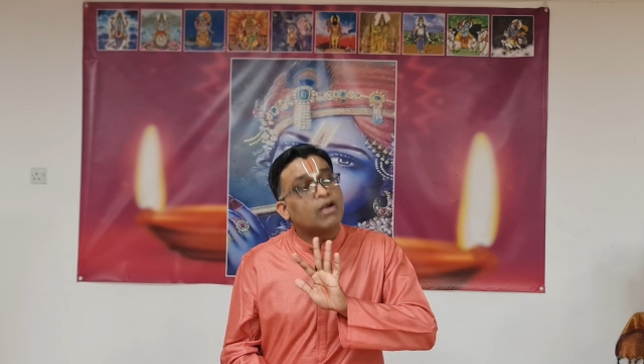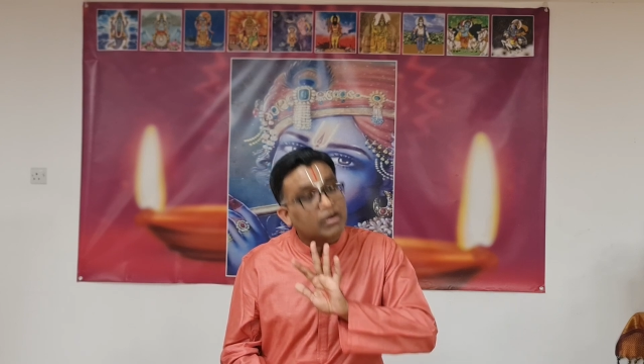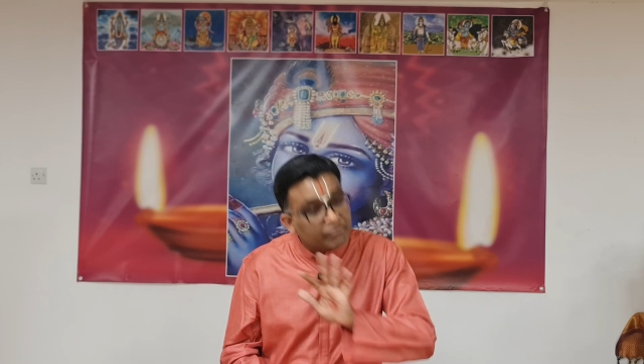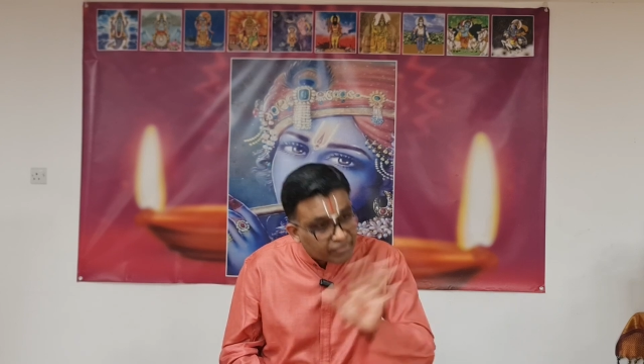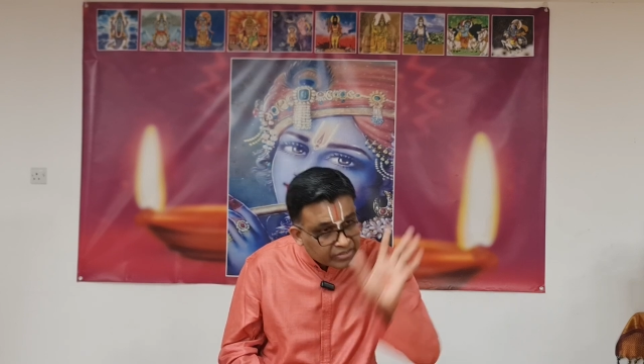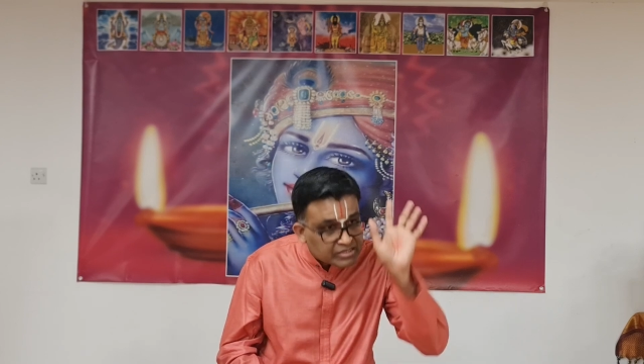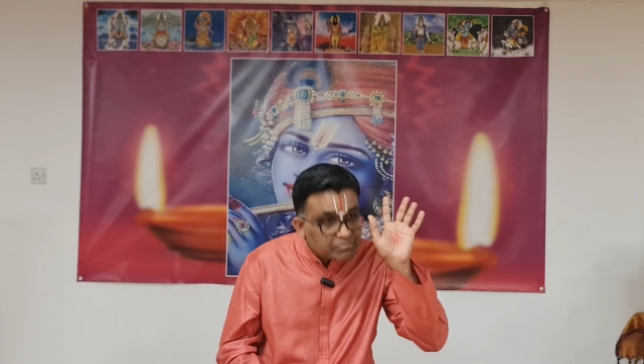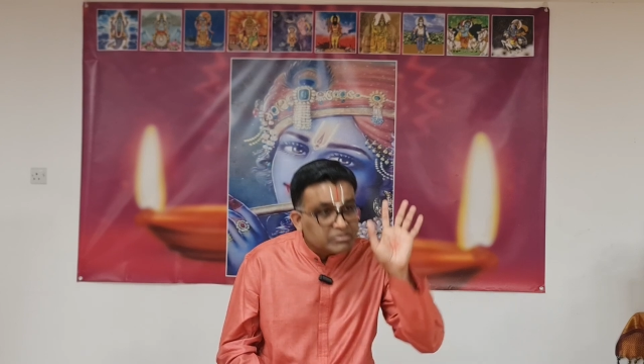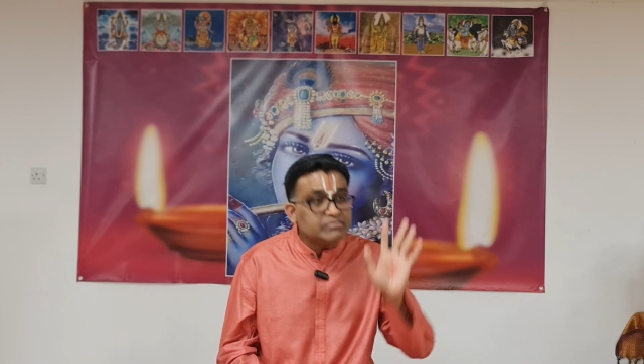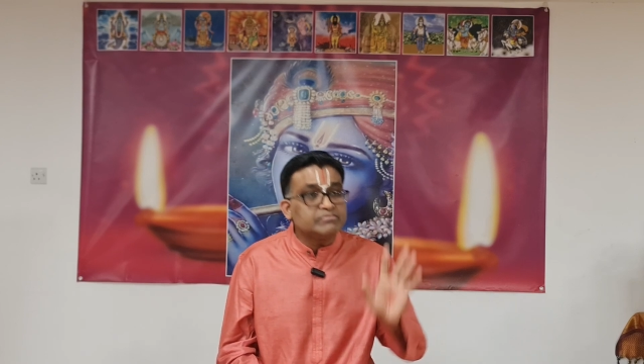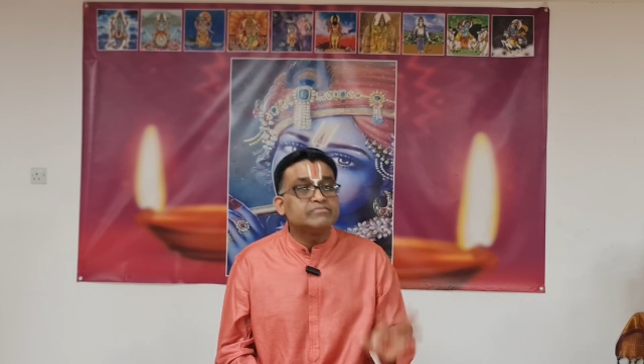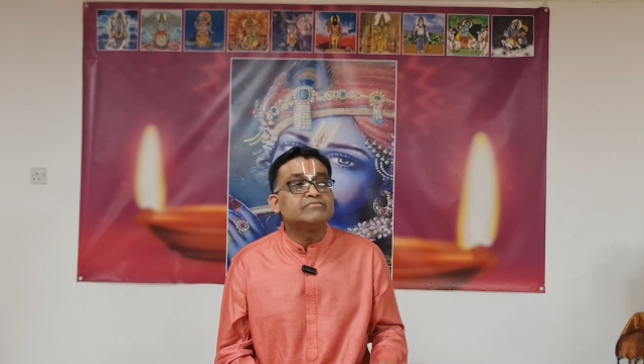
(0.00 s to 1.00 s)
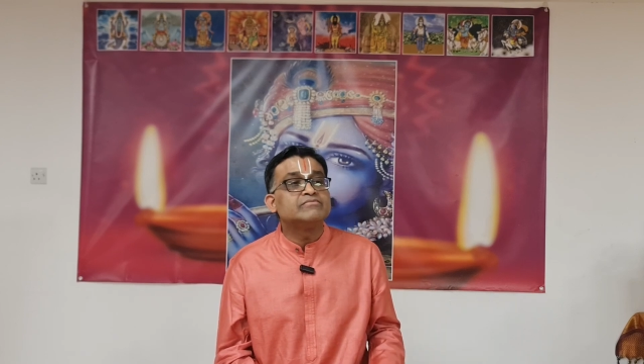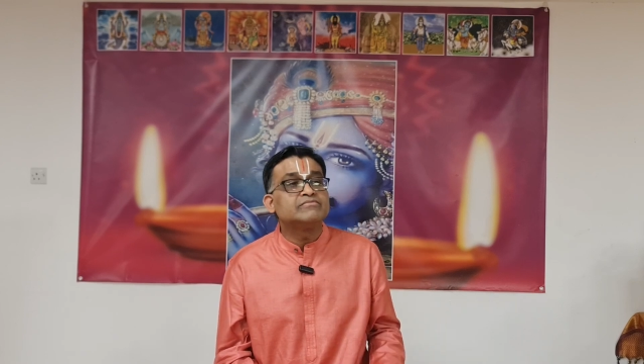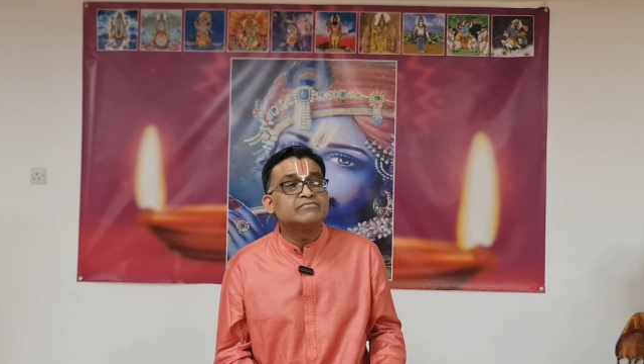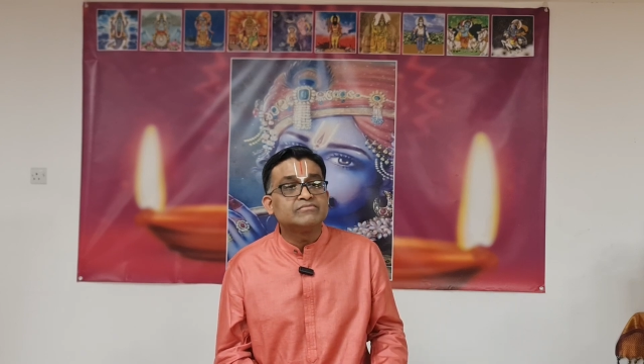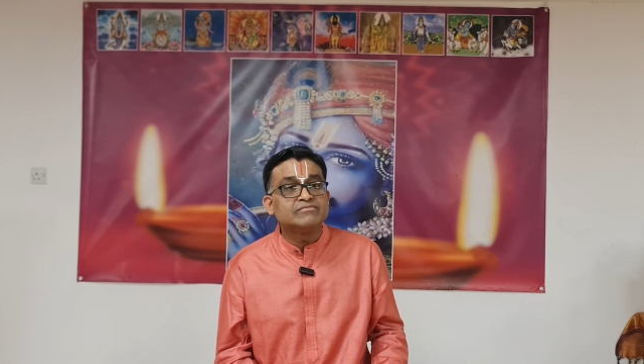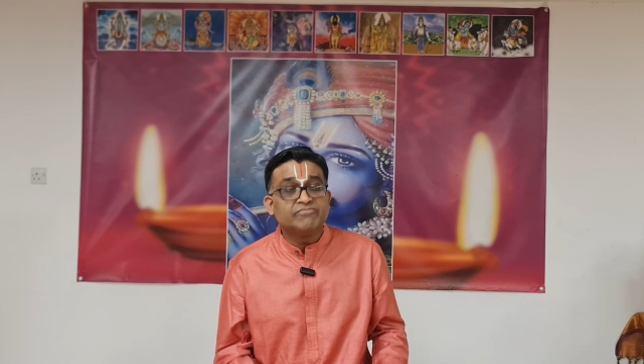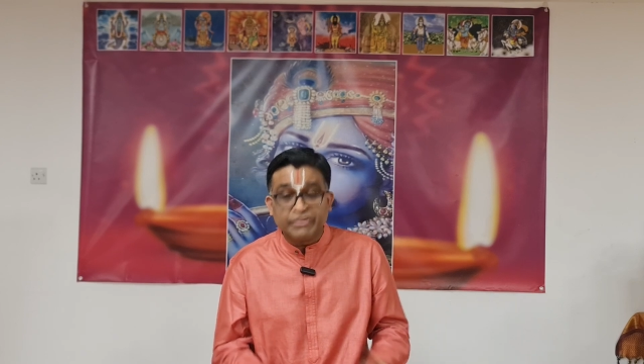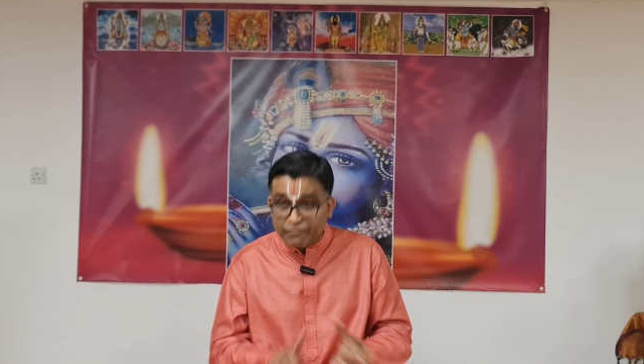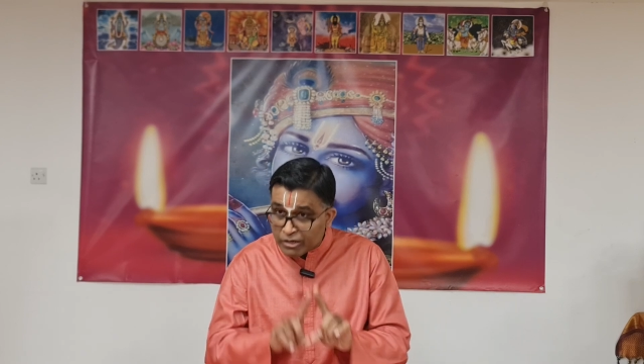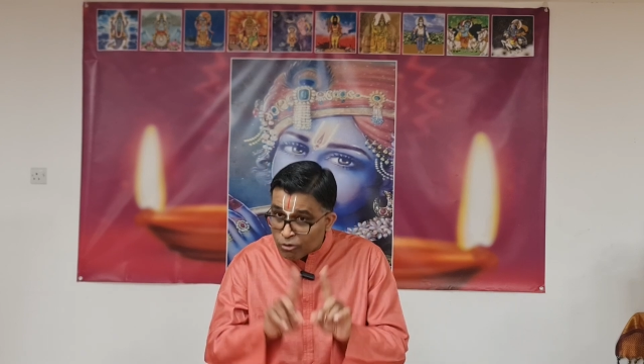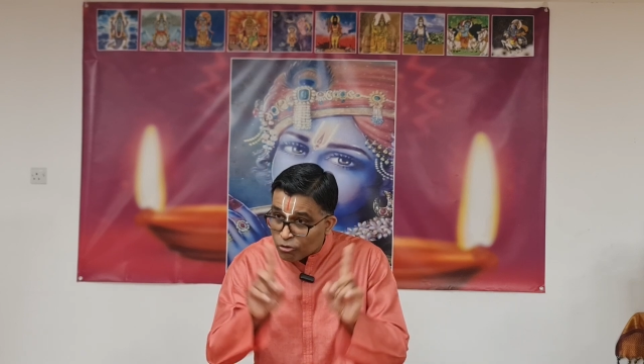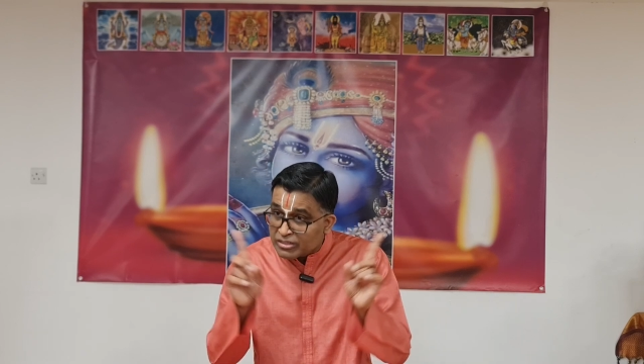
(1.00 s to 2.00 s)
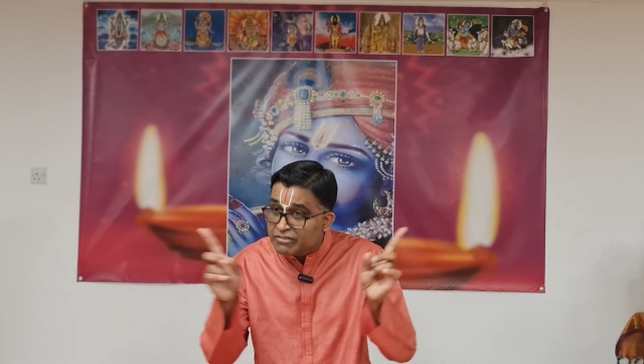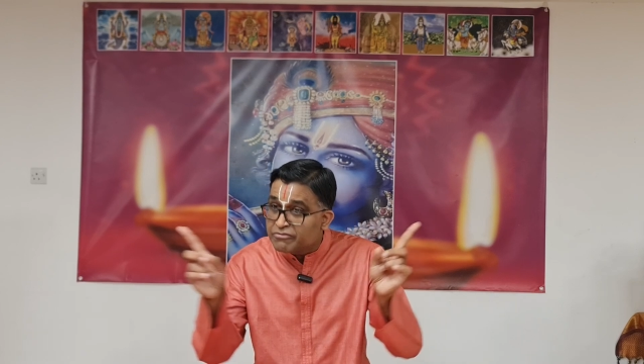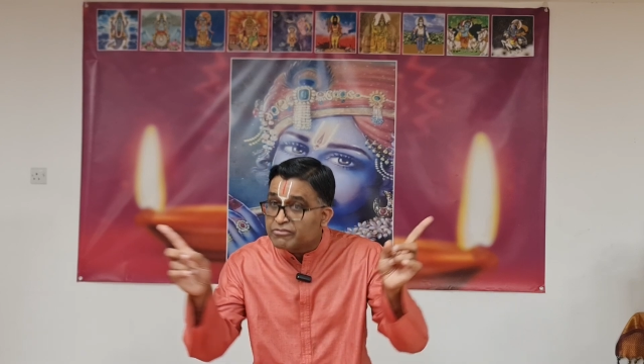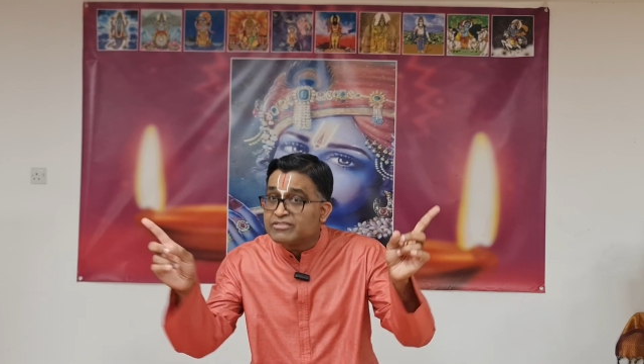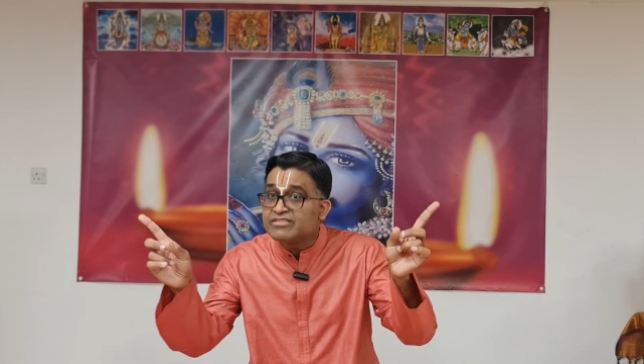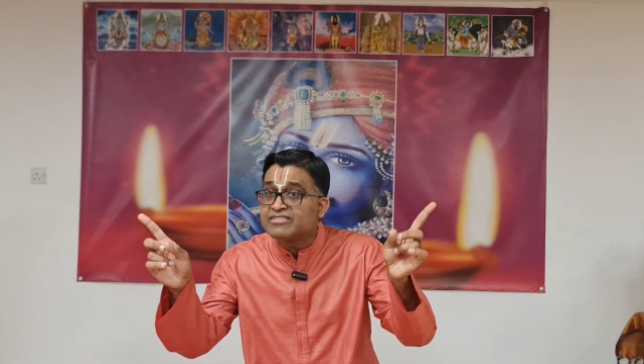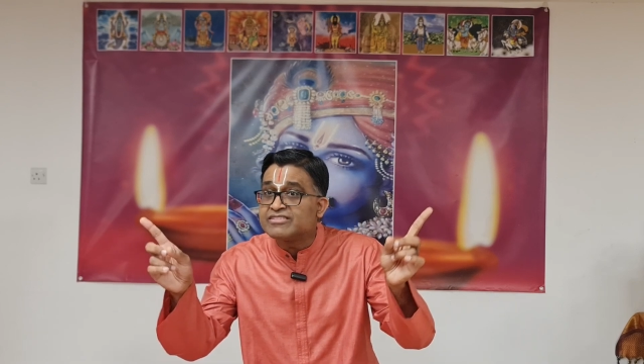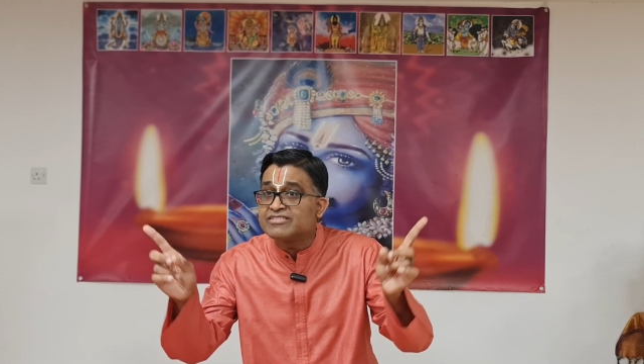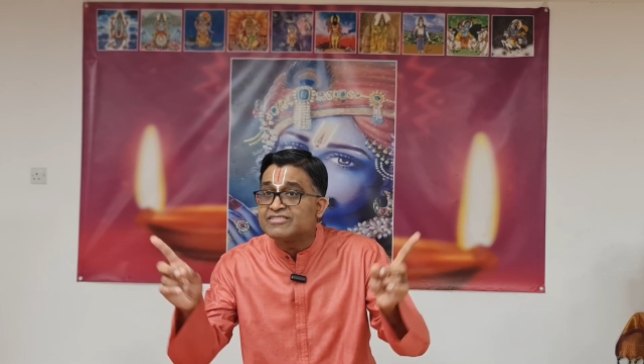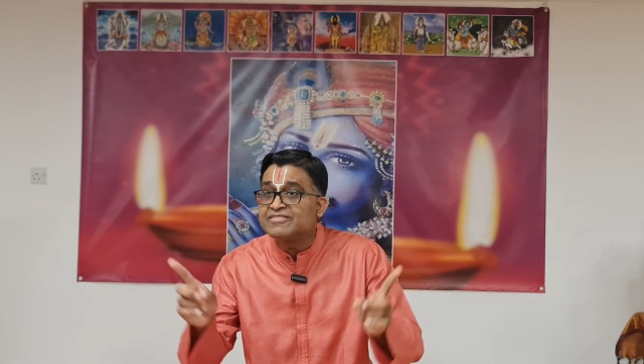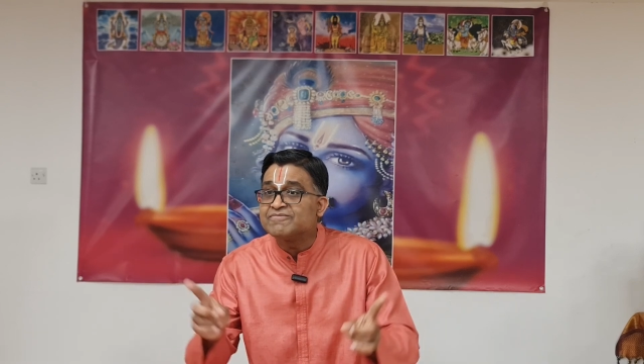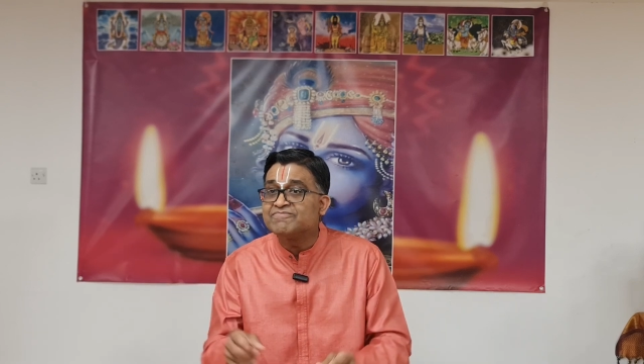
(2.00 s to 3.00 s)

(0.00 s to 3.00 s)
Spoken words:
not fixable. We will know the difference.